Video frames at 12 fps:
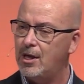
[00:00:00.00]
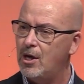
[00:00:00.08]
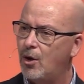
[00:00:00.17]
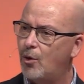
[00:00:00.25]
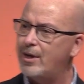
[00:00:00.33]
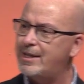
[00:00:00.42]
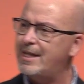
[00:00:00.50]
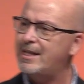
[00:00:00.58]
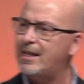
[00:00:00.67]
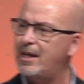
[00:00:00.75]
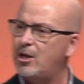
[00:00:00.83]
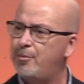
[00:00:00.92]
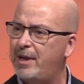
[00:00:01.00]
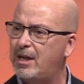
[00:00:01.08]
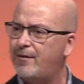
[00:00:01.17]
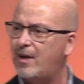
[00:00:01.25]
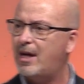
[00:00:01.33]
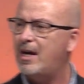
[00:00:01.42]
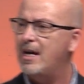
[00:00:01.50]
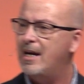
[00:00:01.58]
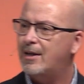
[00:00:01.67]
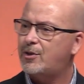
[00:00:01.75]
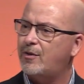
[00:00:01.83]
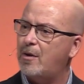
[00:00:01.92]
Or is this a little bit of a
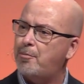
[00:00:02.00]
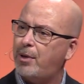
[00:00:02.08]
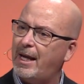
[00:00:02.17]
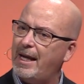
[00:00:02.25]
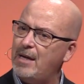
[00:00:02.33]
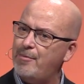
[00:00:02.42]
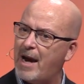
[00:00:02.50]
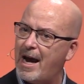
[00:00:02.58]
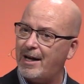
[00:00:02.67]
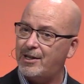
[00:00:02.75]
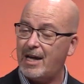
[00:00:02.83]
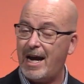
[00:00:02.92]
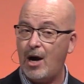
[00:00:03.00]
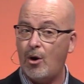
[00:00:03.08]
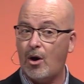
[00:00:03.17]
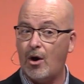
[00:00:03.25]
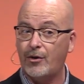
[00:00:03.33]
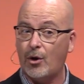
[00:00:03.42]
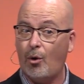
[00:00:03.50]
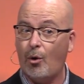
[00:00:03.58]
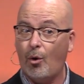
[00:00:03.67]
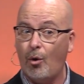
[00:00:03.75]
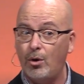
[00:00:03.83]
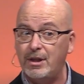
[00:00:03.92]
sort of playback to how the
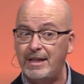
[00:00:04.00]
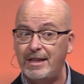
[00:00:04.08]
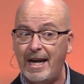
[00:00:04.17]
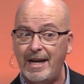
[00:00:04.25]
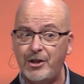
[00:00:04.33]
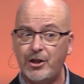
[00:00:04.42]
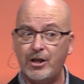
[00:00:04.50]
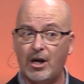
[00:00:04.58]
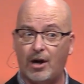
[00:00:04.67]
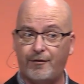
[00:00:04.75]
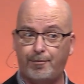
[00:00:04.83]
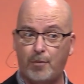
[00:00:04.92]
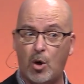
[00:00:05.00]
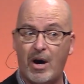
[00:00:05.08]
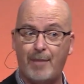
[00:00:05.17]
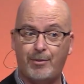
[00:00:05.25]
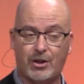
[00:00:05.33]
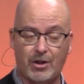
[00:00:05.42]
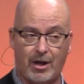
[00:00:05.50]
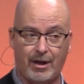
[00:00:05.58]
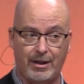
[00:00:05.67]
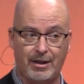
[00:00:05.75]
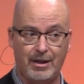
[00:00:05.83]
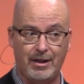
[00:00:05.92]
whole nation of Moab
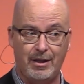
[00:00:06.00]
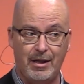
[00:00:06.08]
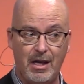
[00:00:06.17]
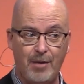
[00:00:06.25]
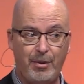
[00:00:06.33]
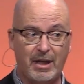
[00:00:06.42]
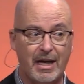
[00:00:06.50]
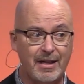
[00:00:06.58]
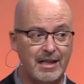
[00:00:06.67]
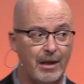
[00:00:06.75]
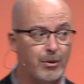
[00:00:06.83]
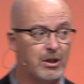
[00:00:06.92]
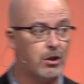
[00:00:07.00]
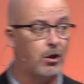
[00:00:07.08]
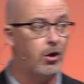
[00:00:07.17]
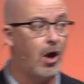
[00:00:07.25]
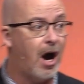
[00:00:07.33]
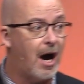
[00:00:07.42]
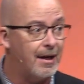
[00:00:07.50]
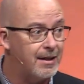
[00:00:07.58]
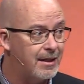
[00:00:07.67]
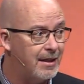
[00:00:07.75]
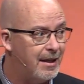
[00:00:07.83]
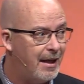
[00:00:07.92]
started? Because it was
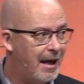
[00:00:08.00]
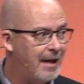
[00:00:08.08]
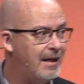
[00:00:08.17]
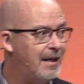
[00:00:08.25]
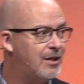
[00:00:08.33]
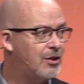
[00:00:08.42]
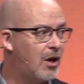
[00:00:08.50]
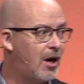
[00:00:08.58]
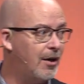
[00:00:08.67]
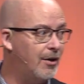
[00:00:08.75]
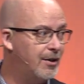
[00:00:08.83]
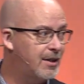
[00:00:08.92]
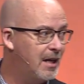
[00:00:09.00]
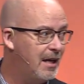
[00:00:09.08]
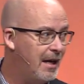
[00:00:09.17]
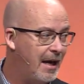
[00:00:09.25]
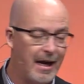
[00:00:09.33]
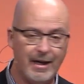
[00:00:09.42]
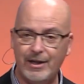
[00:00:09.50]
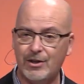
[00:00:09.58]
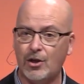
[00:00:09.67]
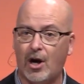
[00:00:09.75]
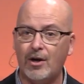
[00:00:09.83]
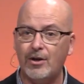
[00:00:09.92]
Lot and his daughters
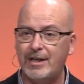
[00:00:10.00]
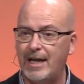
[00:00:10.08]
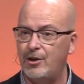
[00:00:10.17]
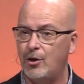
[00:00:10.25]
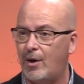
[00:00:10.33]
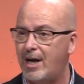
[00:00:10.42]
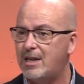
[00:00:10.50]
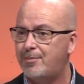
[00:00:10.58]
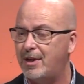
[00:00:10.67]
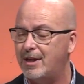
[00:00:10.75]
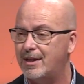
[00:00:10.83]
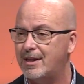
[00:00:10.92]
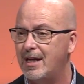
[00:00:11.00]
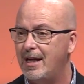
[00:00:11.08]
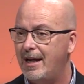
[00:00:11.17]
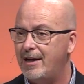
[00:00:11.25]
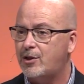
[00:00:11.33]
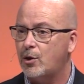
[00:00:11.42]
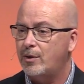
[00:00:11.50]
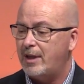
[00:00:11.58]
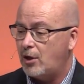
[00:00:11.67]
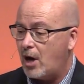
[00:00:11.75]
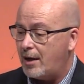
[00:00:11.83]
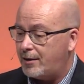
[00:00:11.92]
had no husbands. And so they
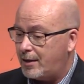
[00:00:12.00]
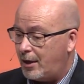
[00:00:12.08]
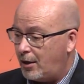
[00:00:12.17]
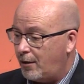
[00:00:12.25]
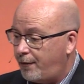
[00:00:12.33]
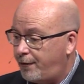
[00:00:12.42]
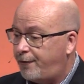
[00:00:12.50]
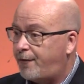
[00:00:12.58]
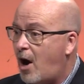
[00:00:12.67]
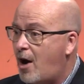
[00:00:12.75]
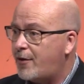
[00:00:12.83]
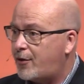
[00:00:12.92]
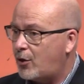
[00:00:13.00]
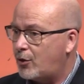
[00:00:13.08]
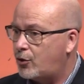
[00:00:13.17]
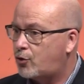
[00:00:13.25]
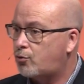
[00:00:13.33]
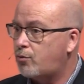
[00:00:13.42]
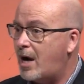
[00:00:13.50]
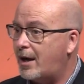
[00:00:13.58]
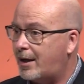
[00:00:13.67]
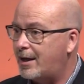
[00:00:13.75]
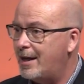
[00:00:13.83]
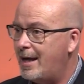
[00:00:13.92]
got their father
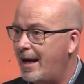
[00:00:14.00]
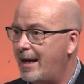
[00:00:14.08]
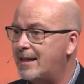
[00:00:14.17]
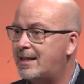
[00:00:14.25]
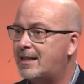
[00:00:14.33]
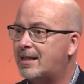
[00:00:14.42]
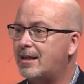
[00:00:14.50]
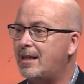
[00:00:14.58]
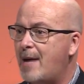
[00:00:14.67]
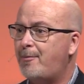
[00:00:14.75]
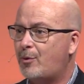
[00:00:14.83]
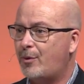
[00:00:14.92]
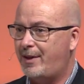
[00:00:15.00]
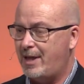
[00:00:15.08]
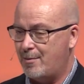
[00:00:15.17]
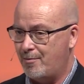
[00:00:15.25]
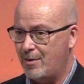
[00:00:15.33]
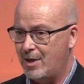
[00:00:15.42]
drunk and slept with him